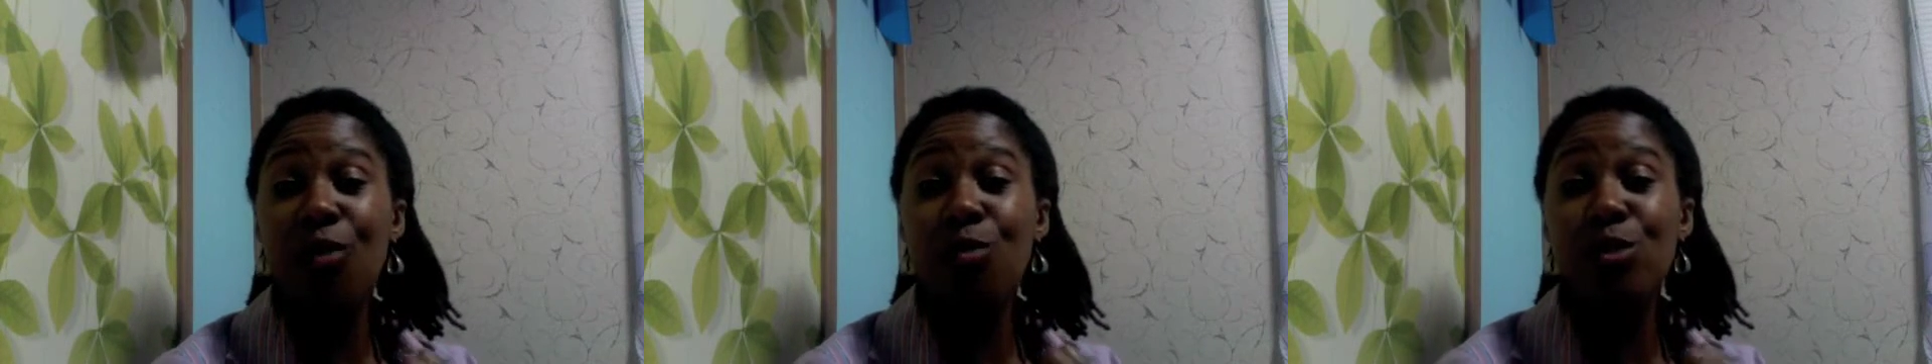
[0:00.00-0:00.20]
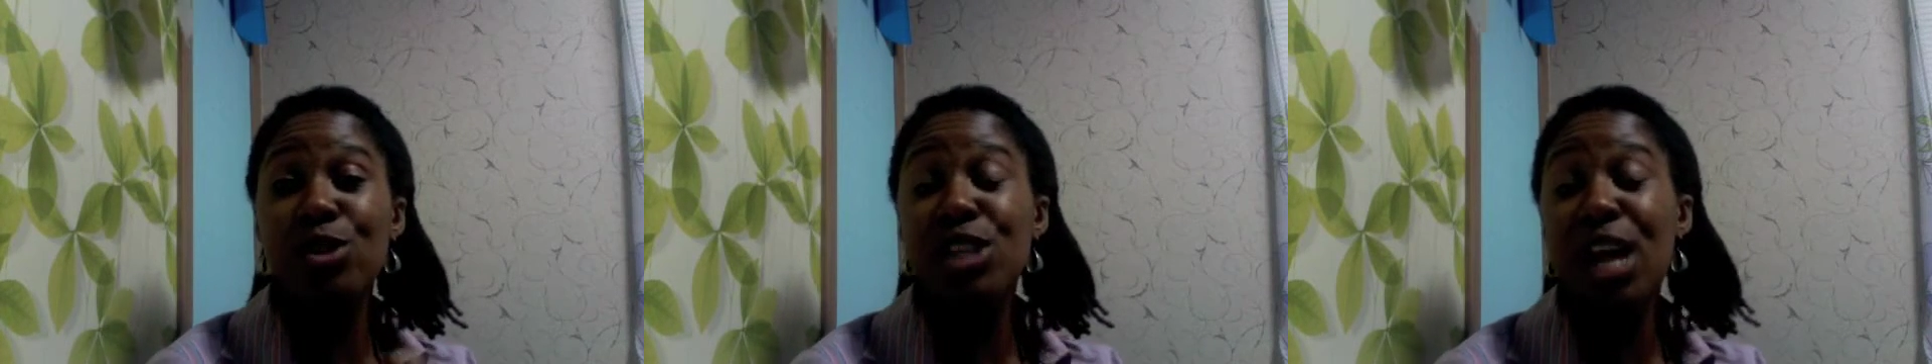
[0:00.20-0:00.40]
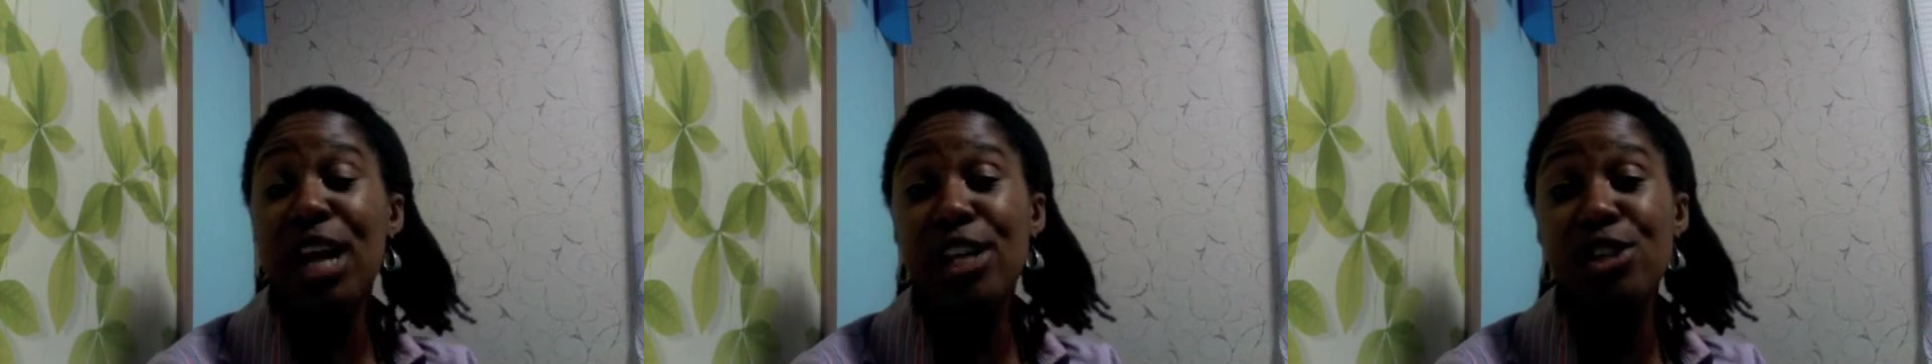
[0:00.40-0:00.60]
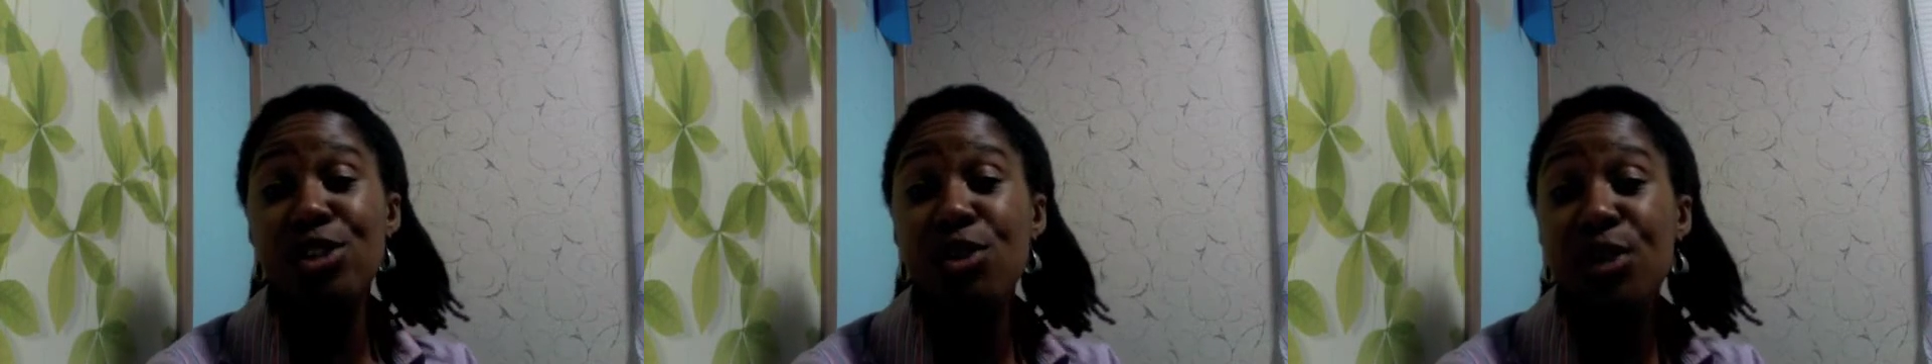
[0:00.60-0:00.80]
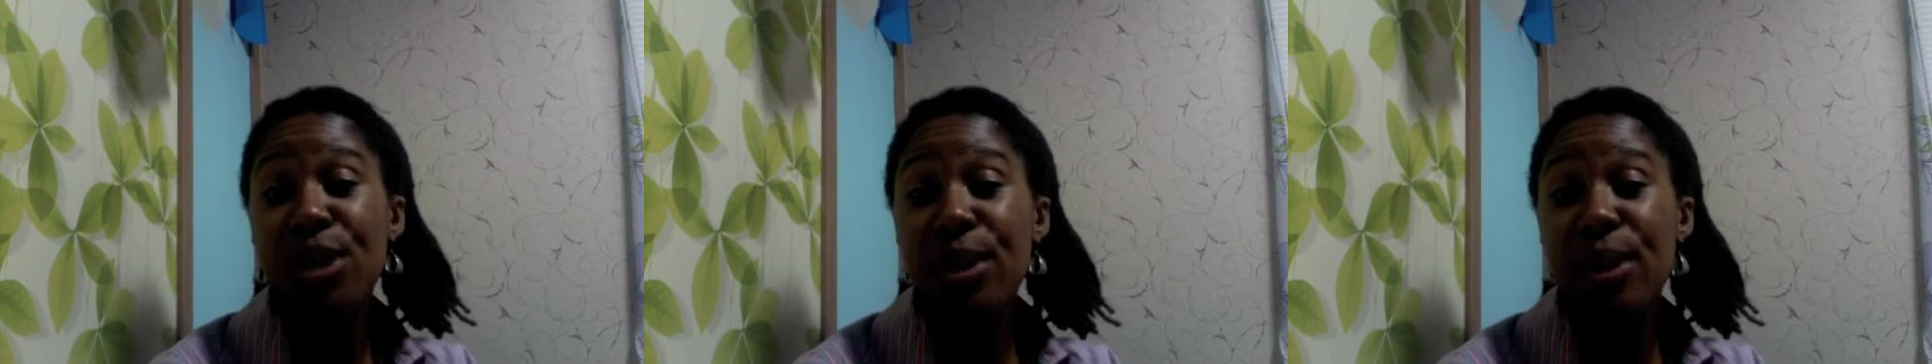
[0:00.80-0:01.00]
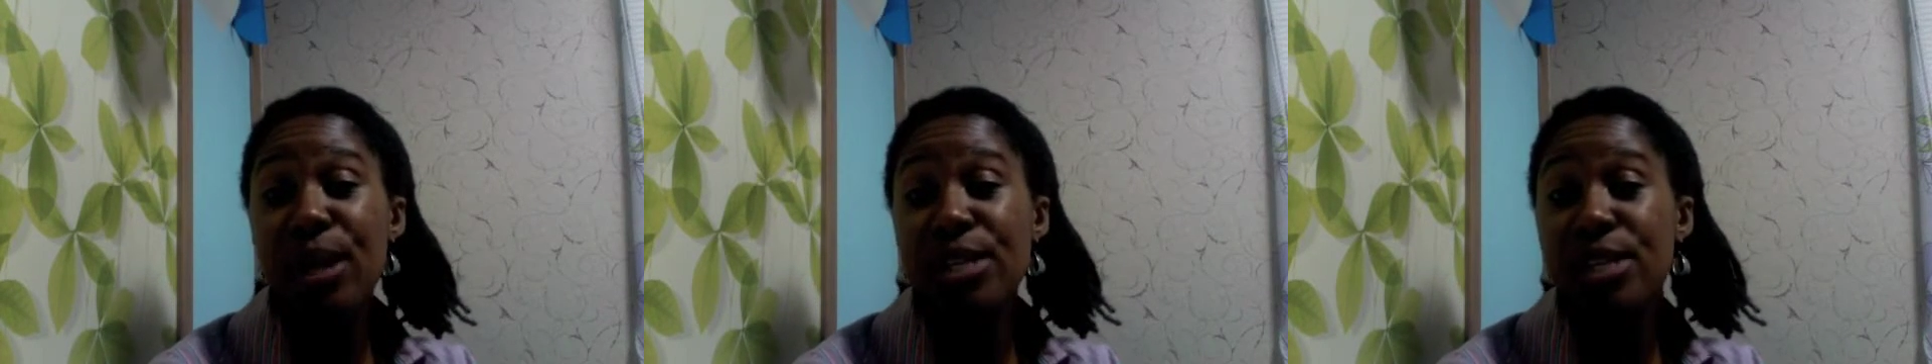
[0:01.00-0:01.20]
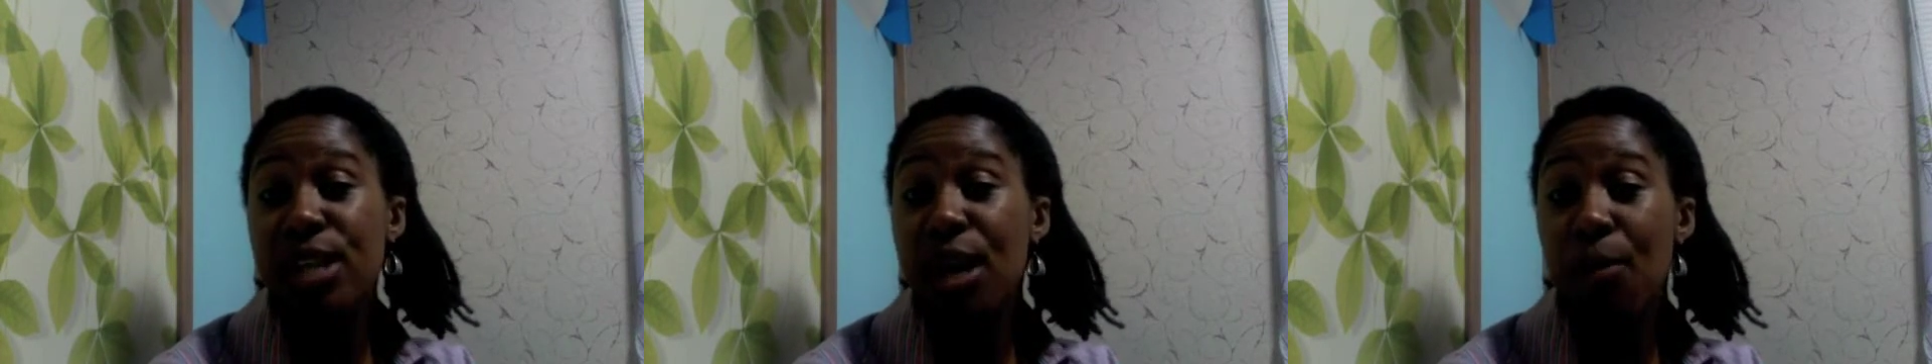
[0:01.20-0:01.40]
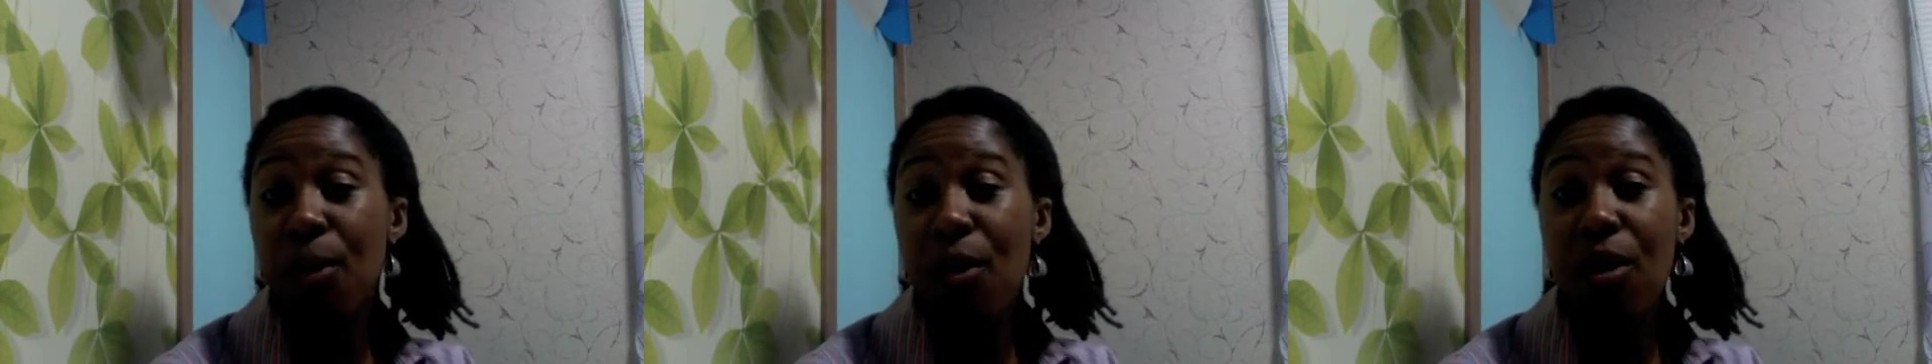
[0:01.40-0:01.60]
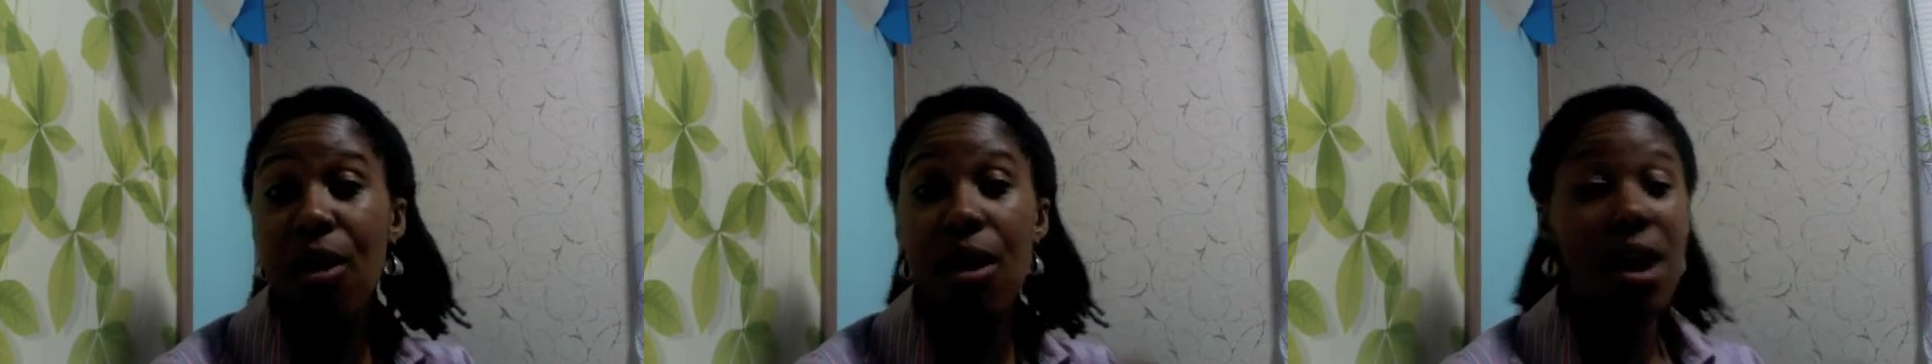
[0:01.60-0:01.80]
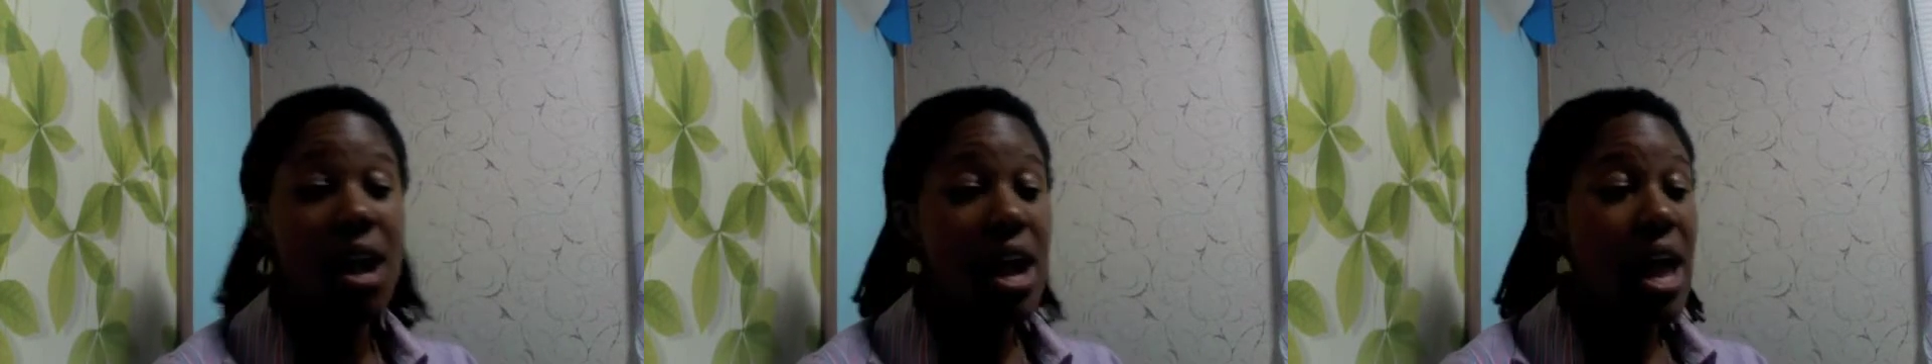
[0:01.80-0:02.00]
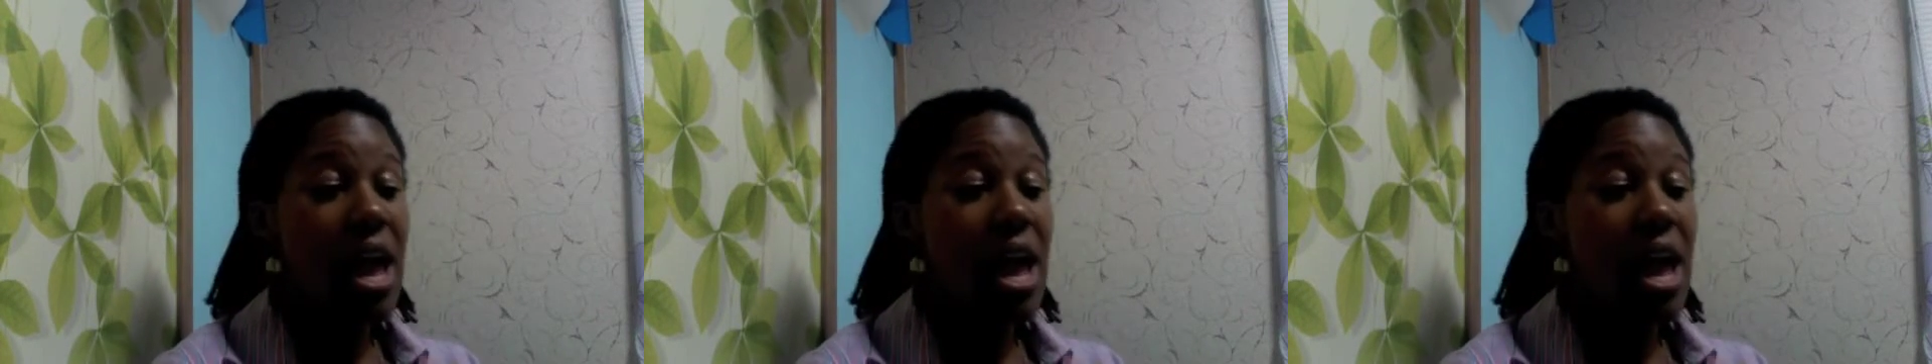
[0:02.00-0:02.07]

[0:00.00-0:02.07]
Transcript: was Chinese New Year in Singapore.